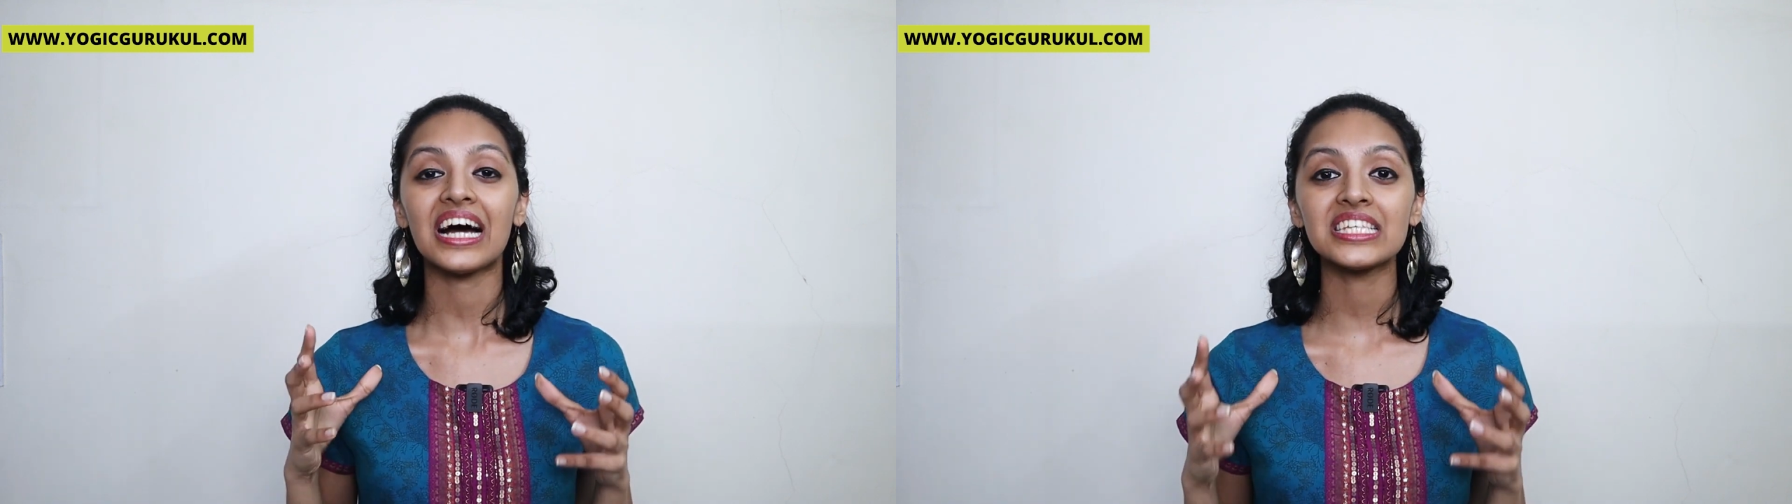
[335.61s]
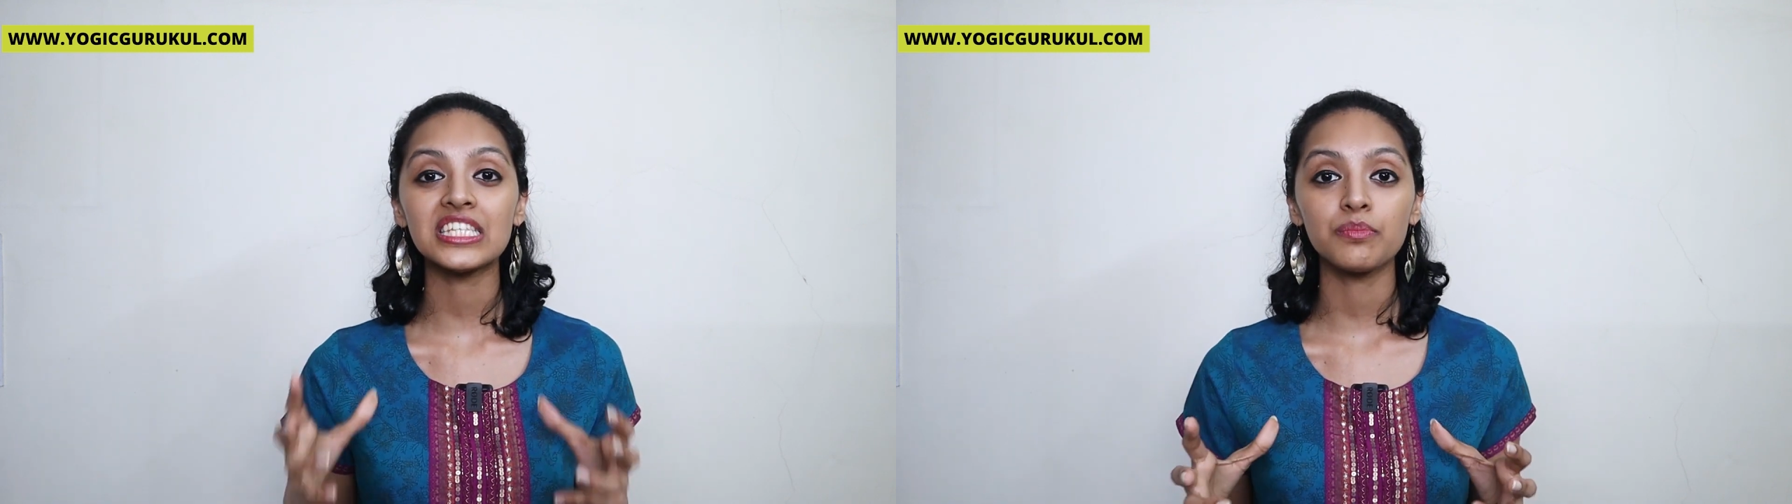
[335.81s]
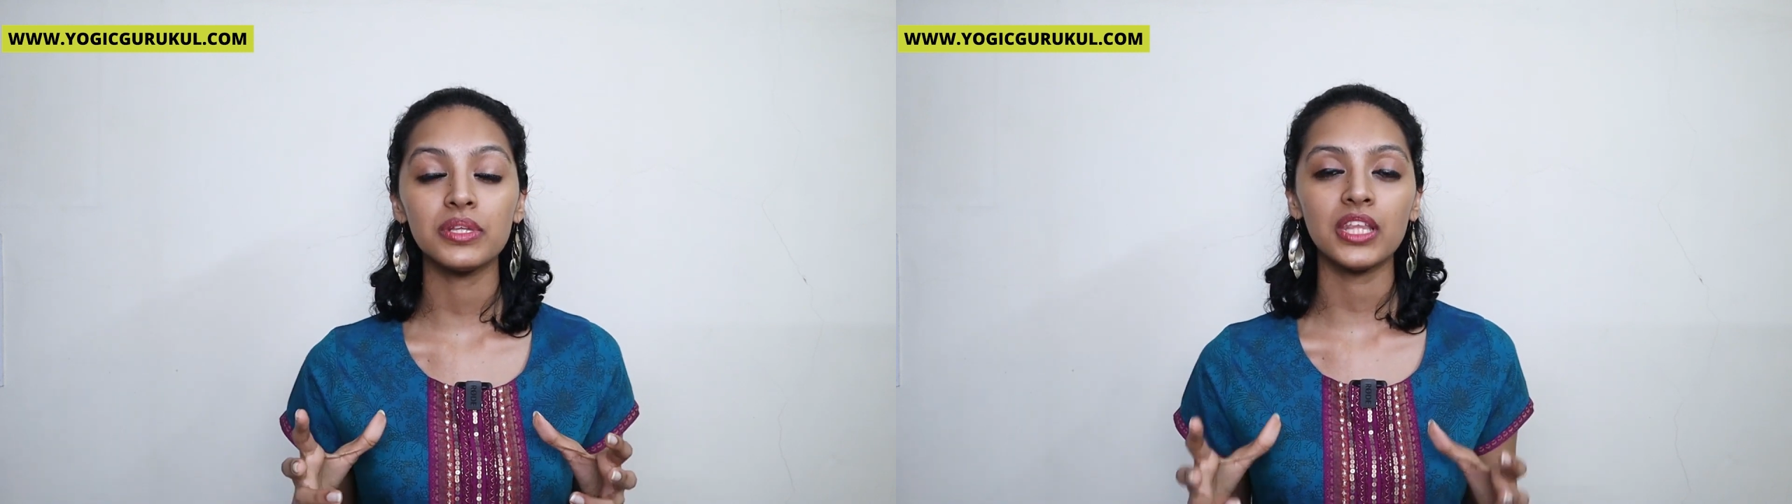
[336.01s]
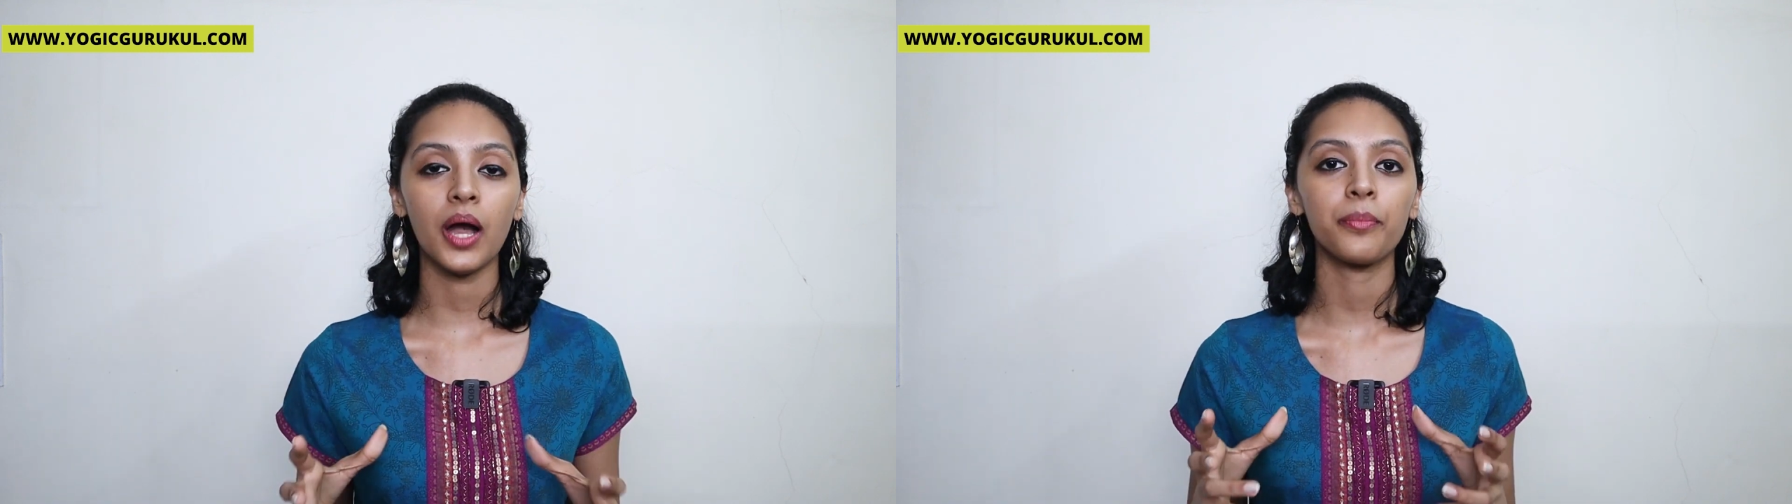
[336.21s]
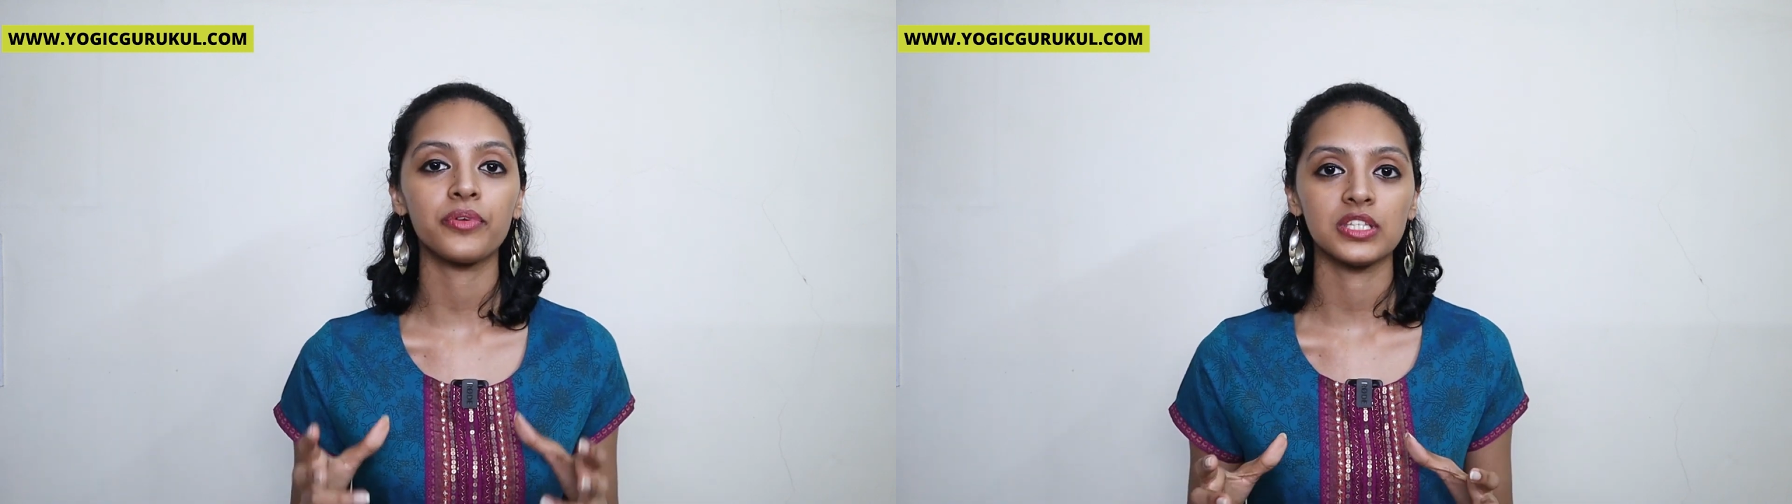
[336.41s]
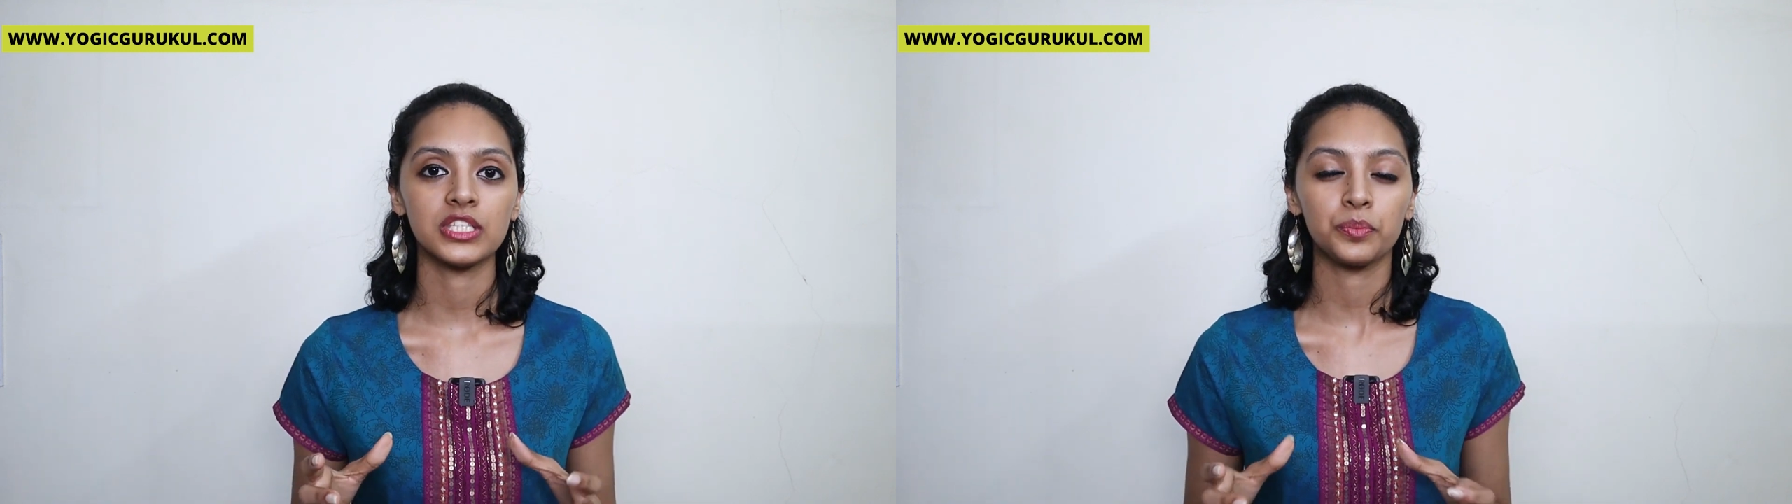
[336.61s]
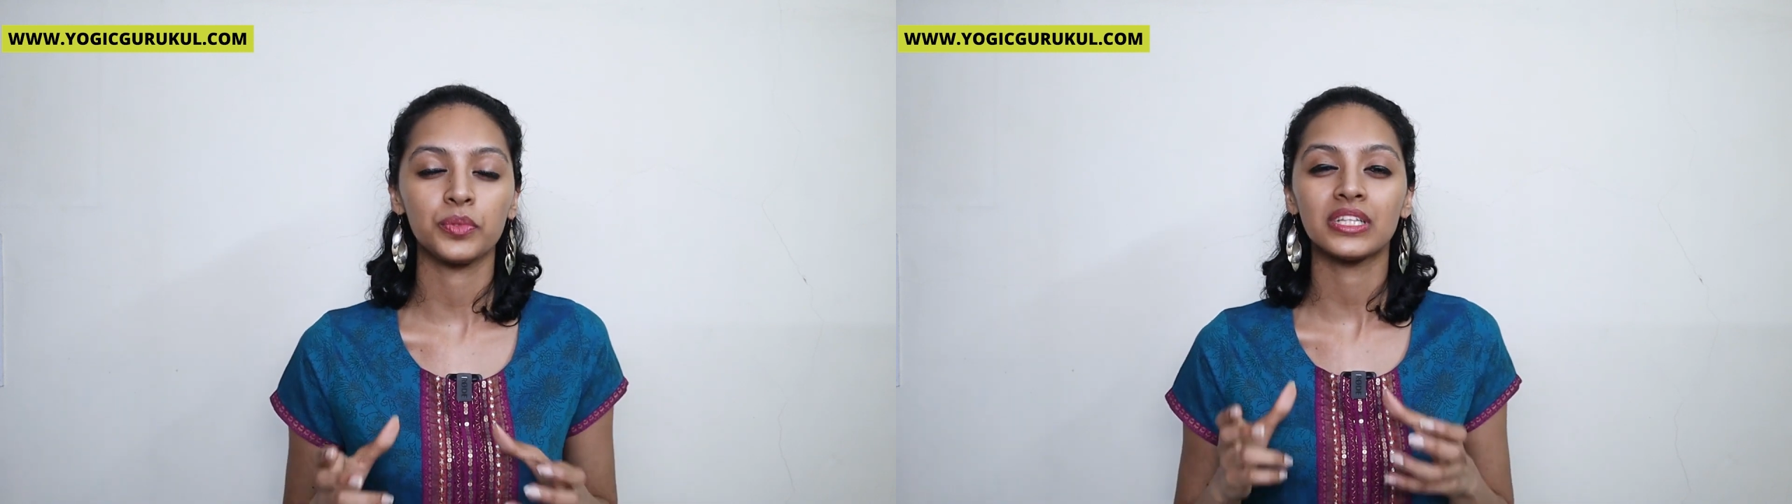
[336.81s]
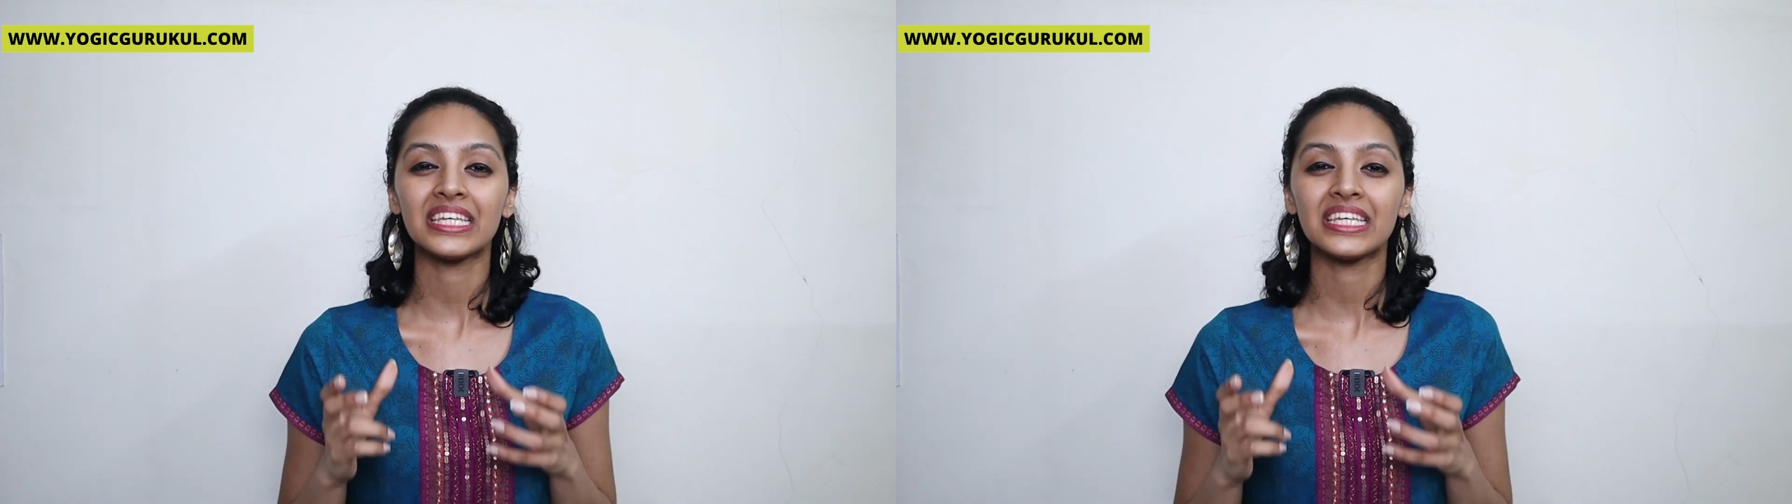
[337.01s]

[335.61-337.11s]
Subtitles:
Asmita principle,